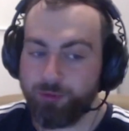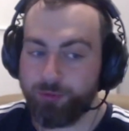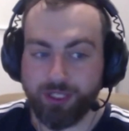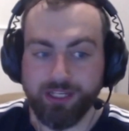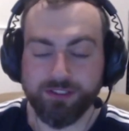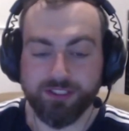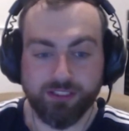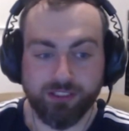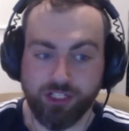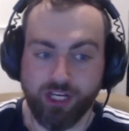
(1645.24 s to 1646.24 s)
Beliefs
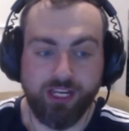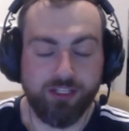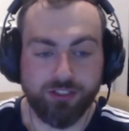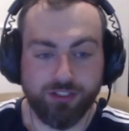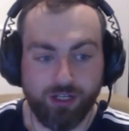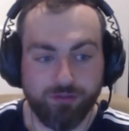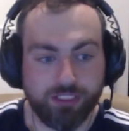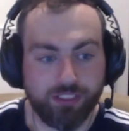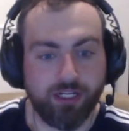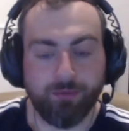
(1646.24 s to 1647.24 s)
change over
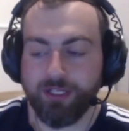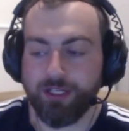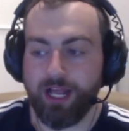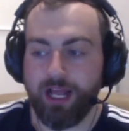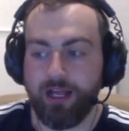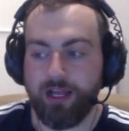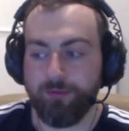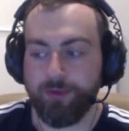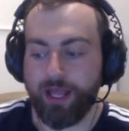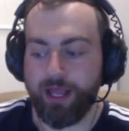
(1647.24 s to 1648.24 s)
time,
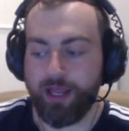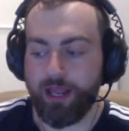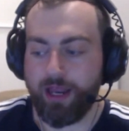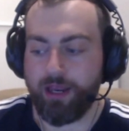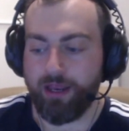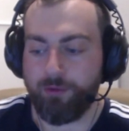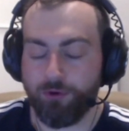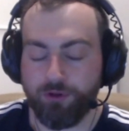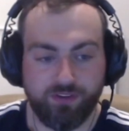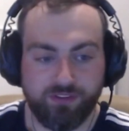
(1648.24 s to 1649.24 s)
and
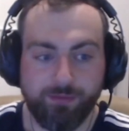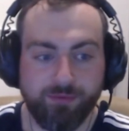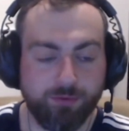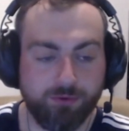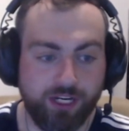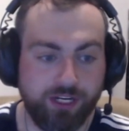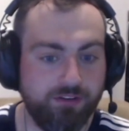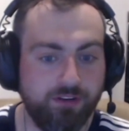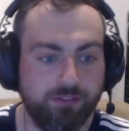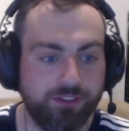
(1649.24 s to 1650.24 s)
what's acceptable
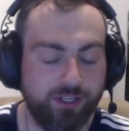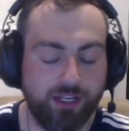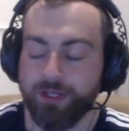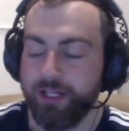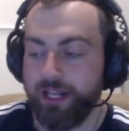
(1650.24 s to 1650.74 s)
changes over time.